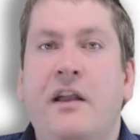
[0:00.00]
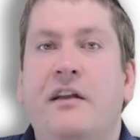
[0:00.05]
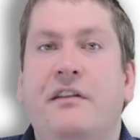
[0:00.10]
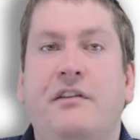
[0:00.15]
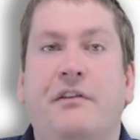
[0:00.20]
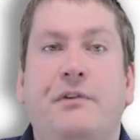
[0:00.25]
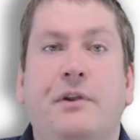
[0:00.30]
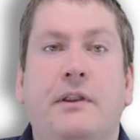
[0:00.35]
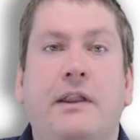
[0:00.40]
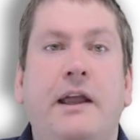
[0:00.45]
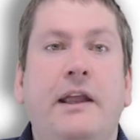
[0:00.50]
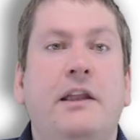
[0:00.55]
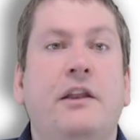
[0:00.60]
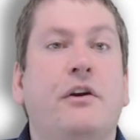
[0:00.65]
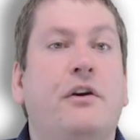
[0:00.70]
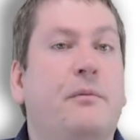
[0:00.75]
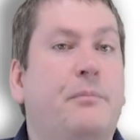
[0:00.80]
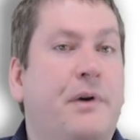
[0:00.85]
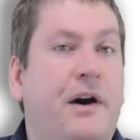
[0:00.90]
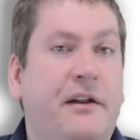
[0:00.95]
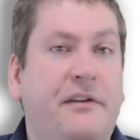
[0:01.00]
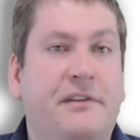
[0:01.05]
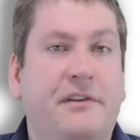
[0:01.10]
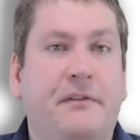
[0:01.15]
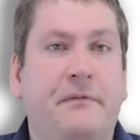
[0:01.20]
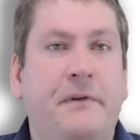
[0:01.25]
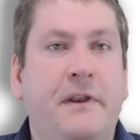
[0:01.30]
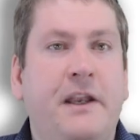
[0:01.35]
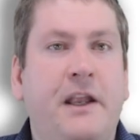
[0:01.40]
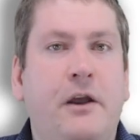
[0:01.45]
So if you'd like, you could pause
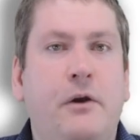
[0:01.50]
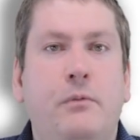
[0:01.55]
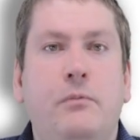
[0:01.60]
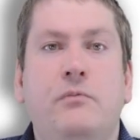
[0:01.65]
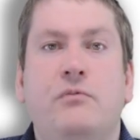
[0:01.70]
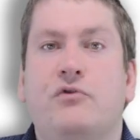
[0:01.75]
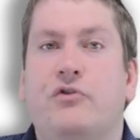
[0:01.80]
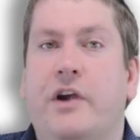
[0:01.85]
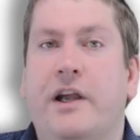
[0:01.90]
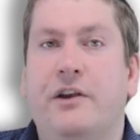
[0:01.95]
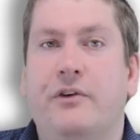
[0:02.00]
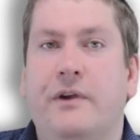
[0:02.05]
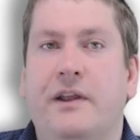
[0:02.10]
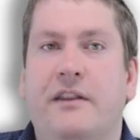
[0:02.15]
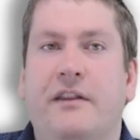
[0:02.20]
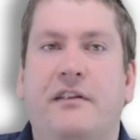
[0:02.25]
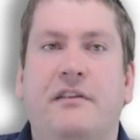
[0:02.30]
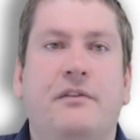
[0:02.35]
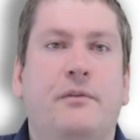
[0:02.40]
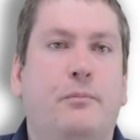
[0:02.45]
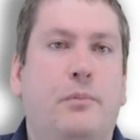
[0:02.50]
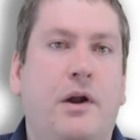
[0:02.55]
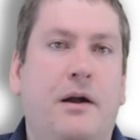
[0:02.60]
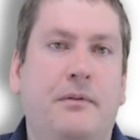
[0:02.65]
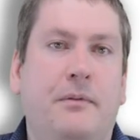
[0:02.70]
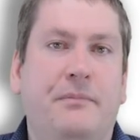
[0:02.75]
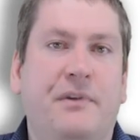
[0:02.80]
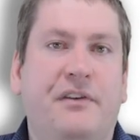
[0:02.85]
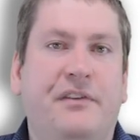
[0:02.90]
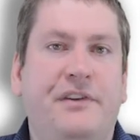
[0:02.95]
the video, try doing this
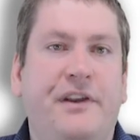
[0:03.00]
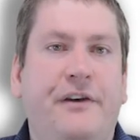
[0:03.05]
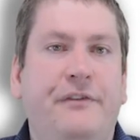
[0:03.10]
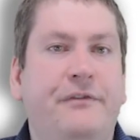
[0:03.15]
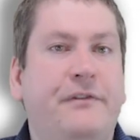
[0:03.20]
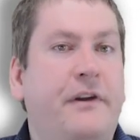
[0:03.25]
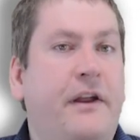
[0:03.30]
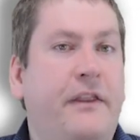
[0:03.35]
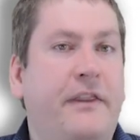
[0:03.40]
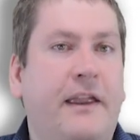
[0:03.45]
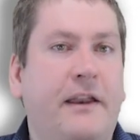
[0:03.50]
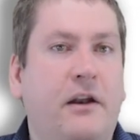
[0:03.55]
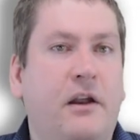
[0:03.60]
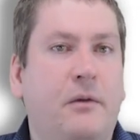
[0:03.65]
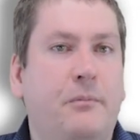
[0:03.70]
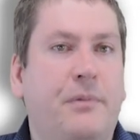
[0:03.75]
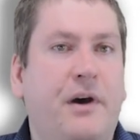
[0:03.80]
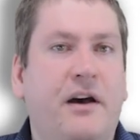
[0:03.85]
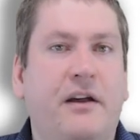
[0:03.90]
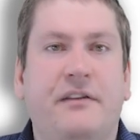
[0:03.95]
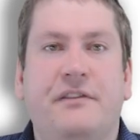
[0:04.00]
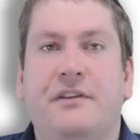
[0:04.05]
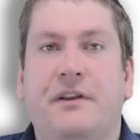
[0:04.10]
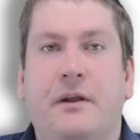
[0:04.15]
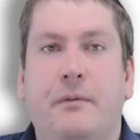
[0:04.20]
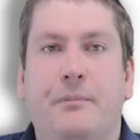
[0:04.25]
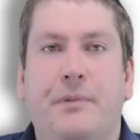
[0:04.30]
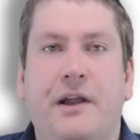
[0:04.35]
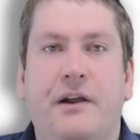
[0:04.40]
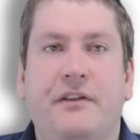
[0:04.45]
problem yourself, and then unpause to
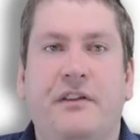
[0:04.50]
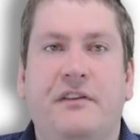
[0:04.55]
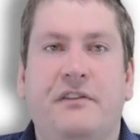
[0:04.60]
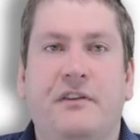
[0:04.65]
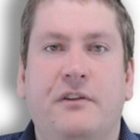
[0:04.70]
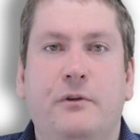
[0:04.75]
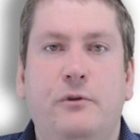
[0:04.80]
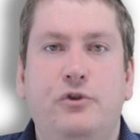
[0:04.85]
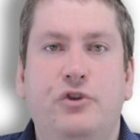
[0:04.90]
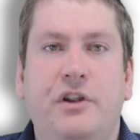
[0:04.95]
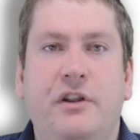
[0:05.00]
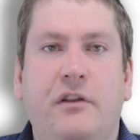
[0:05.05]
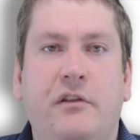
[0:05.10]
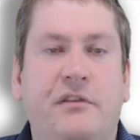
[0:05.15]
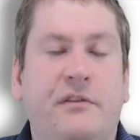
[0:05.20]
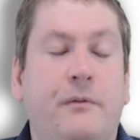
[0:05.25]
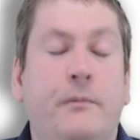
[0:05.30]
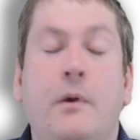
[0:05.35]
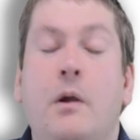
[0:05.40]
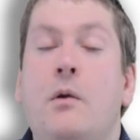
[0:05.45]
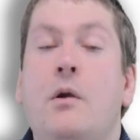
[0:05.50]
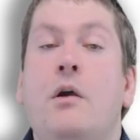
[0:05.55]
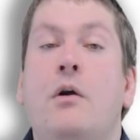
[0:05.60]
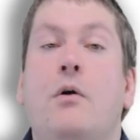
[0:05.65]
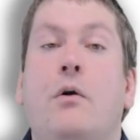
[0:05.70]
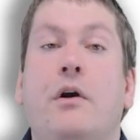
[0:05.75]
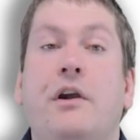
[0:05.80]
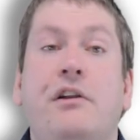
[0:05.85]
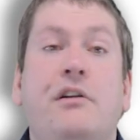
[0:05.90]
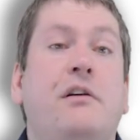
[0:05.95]
compare the solutions,
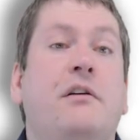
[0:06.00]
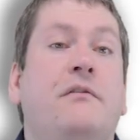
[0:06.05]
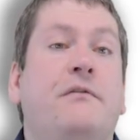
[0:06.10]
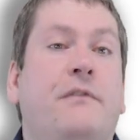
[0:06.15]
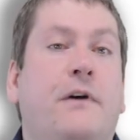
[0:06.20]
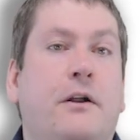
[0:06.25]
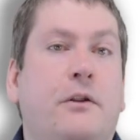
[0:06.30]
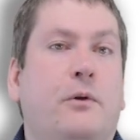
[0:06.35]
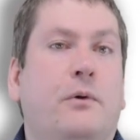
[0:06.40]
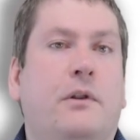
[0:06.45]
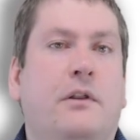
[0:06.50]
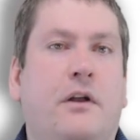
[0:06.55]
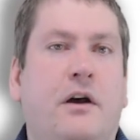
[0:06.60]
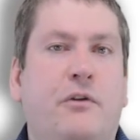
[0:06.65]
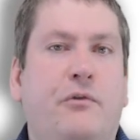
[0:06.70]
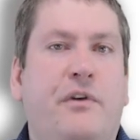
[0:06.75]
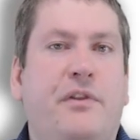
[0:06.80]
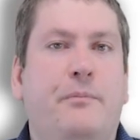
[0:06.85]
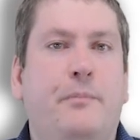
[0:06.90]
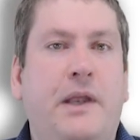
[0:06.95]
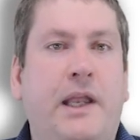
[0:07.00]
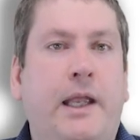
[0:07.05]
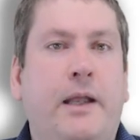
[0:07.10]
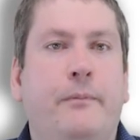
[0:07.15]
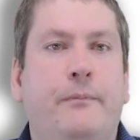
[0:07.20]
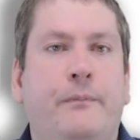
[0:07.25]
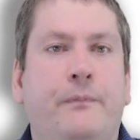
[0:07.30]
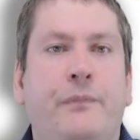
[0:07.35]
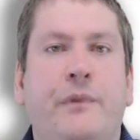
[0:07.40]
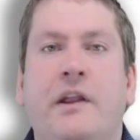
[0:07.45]
or you can follow along with me.
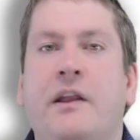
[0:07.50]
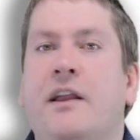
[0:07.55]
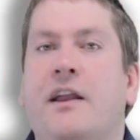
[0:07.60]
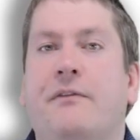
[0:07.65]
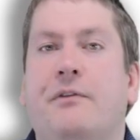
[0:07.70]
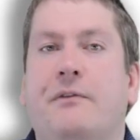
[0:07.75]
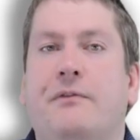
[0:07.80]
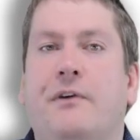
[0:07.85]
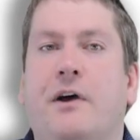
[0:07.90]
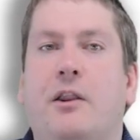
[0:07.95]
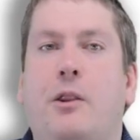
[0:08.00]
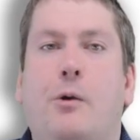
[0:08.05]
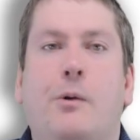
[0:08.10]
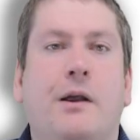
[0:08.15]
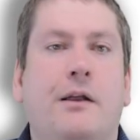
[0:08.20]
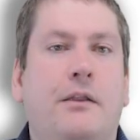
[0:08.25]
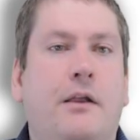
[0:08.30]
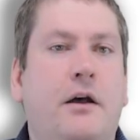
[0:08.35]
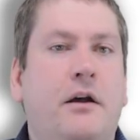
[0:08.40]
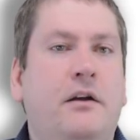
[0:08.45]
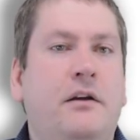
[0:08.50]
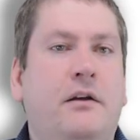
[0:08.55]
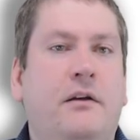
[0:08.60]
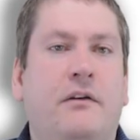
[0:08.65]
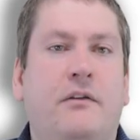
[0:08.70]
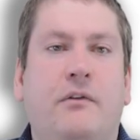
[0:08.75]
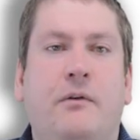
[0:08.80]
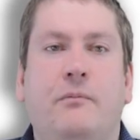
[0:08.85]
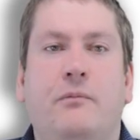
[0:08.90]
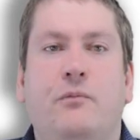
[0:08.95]
If you're following along,
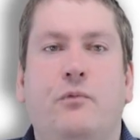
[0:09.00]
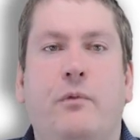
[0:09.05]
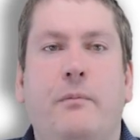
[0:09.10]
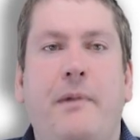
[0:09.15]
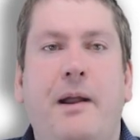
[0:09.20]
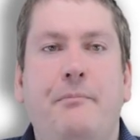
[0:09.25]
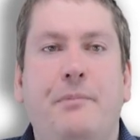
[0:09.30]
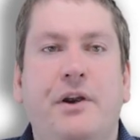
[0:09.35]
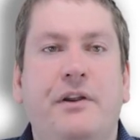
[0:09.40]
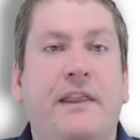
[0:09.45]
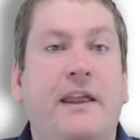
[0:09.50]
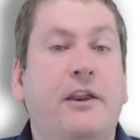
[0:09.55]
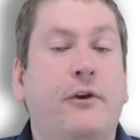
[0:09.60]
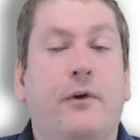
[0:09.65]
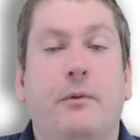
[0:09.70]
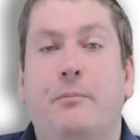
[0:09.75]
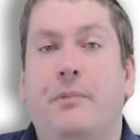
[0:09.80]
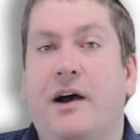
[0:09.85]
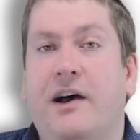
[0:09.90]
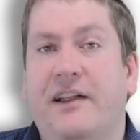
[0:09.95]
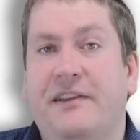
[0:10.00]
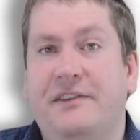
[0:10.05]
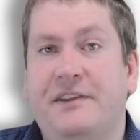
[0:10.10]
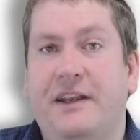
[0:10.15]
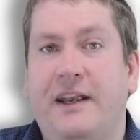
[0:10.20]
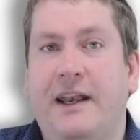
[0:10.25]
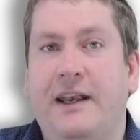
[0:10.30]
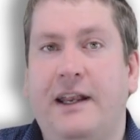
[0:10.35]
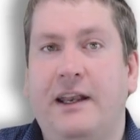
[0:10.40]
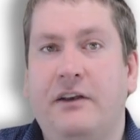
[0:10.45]
remember that you can pause
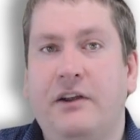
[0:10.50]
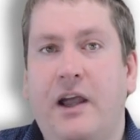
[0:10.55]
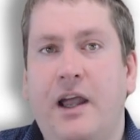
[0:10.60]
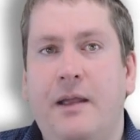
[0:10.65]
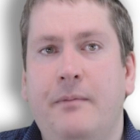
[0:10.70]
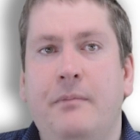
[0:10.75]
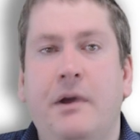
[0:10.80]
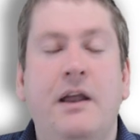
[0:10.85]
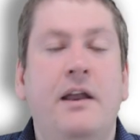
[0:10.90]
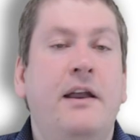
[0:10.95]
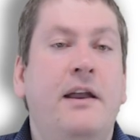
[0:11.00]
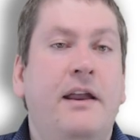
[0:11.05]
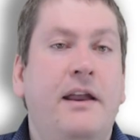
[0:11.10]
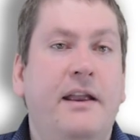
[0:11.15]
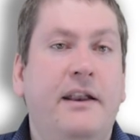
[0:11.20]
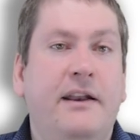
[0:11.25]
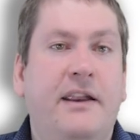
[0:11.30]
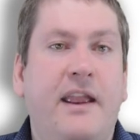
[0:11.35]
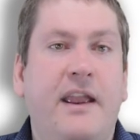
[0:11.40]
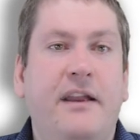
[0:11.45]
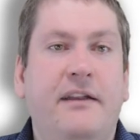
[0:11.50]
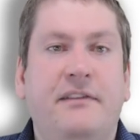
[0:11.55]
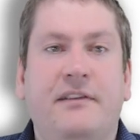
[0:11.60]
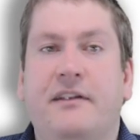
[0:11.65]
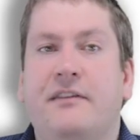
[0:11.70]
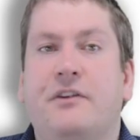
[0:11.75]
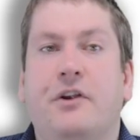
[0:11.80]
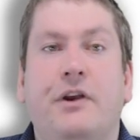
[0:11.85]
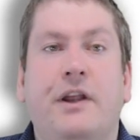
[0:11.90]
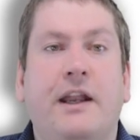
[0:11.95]
at any time in case
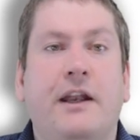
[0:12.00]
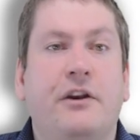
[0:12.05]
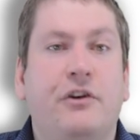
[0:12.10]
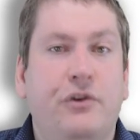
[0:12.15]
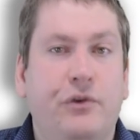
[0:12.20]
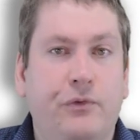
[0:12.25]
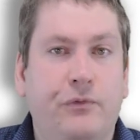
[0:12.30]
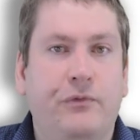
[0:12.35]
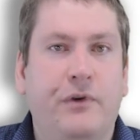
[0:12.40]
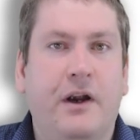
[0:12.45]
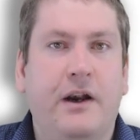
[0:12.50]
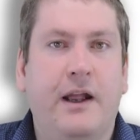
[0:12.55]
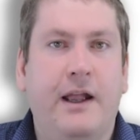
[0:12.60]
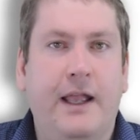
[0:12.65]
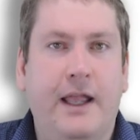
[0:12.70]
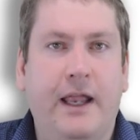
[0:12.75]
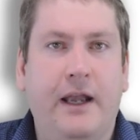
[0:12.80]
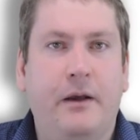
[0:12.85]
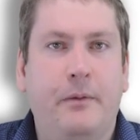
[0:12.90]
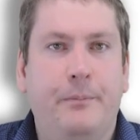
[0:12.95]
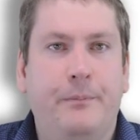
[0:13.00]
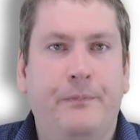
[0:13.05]
I start getting too far ahead.